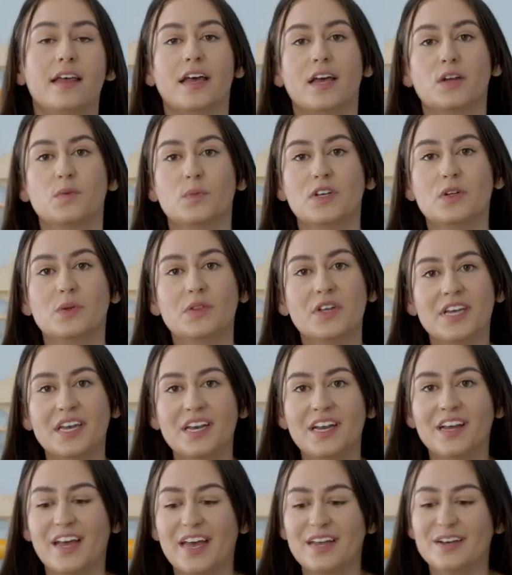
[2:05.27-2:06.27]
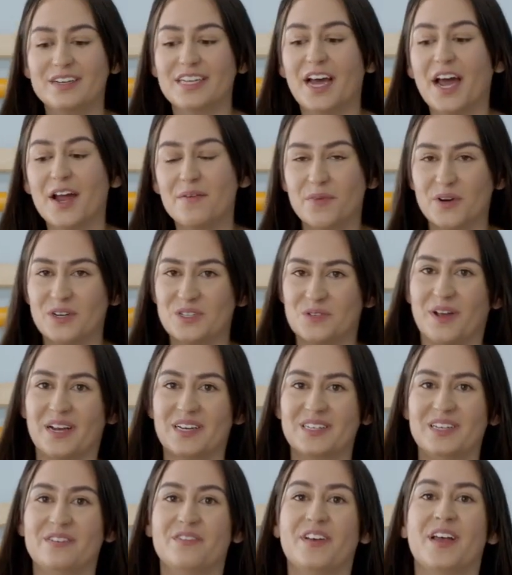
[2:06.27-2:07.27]
And when you look at it at a time
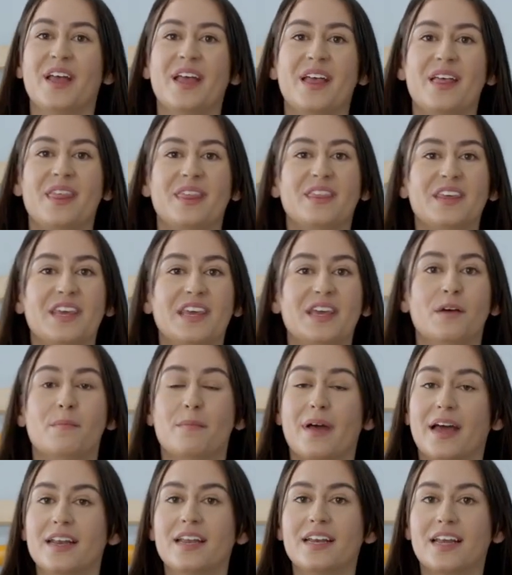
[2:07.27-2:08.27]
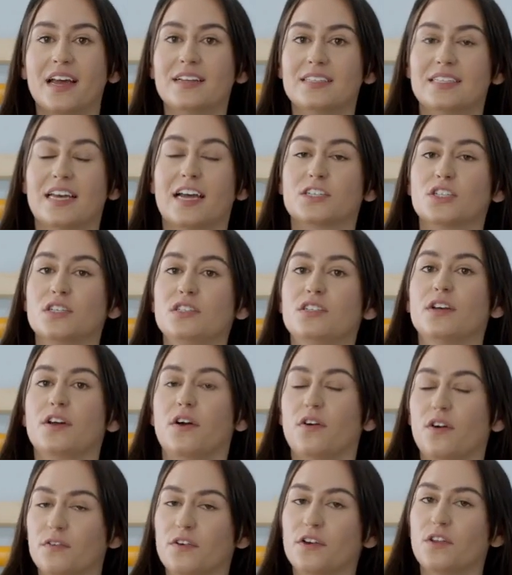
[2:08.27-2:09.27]
perspective, the matted cuts actually took
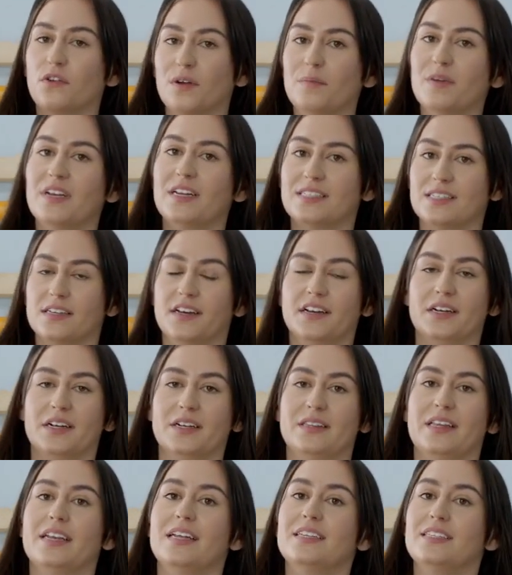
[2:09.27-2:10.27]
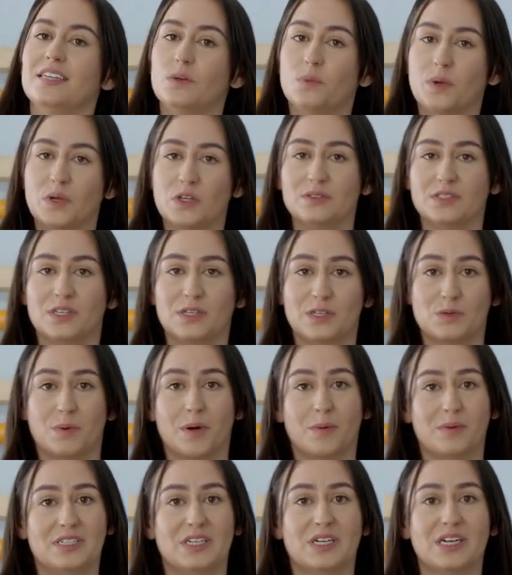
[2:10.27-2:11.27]
over 3 minutes longer than it did when using
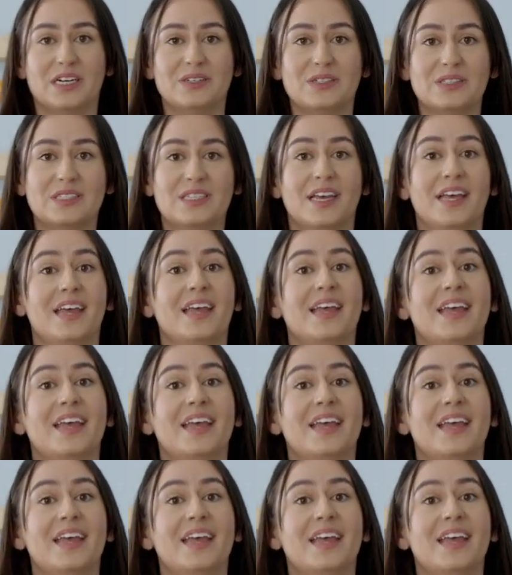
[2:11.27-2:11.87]
smart materials.